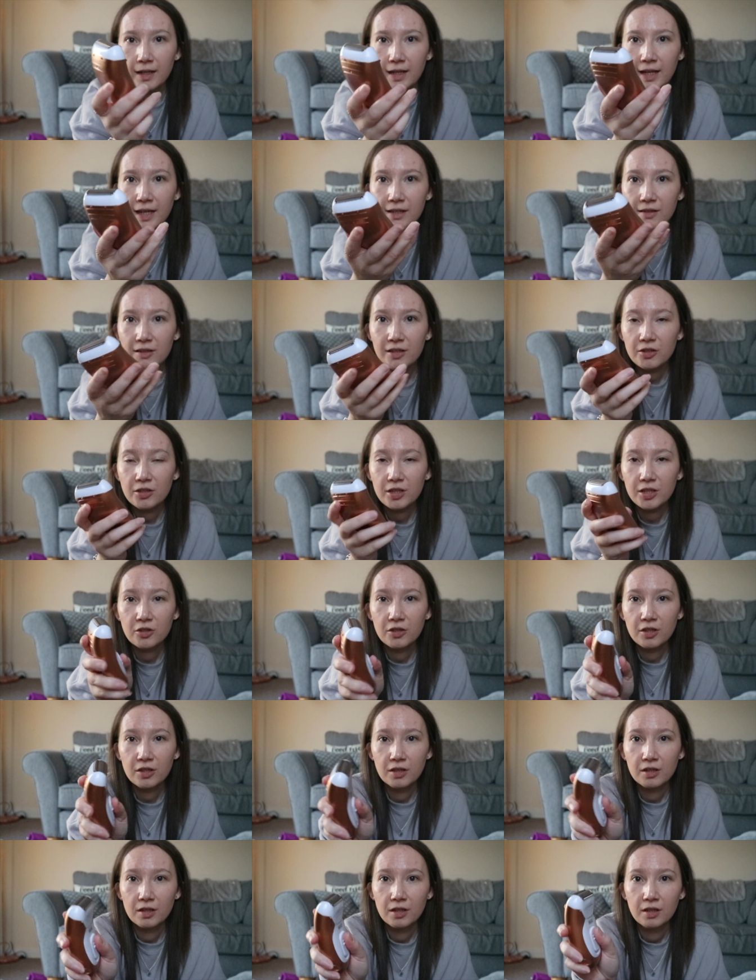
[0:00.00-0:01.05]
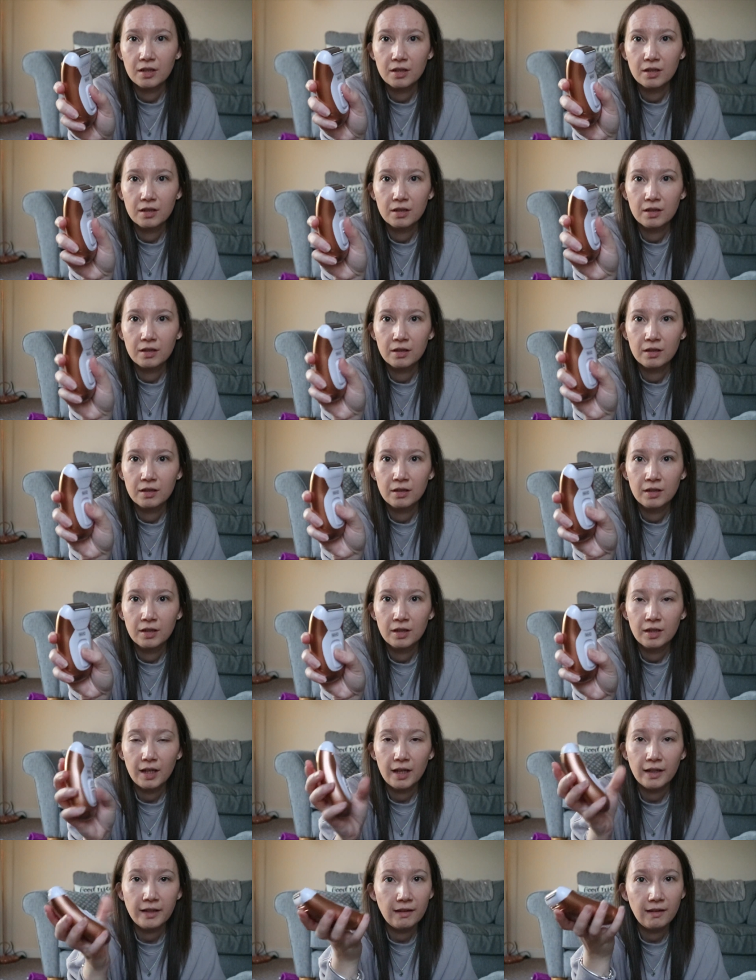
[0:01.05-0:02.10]
It's literally just
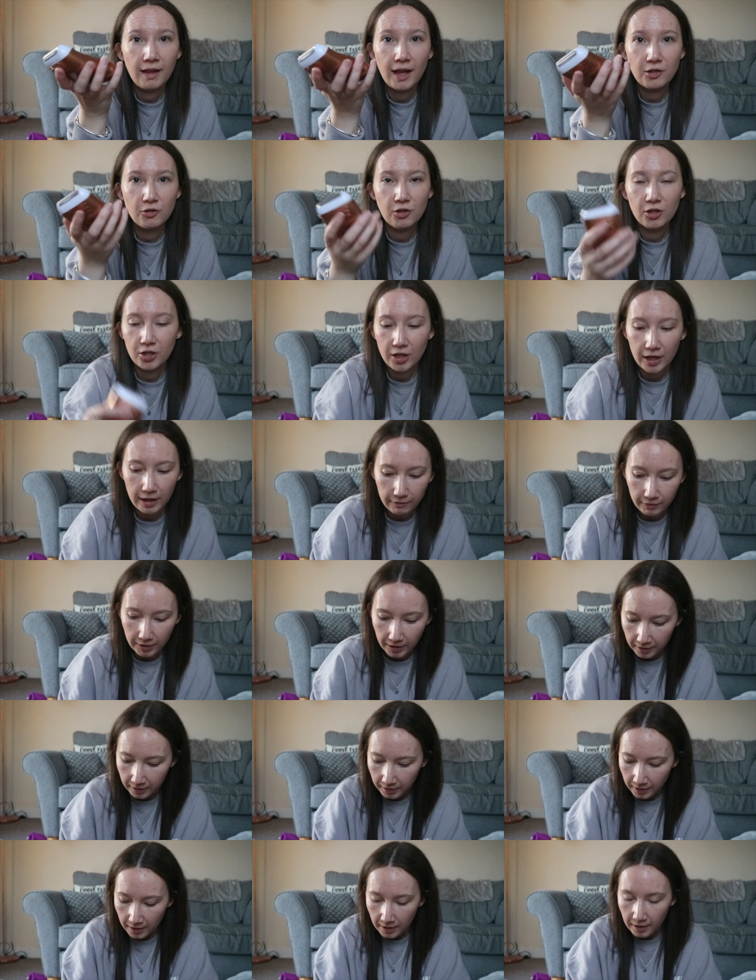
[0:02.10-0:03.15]
an electric shaver,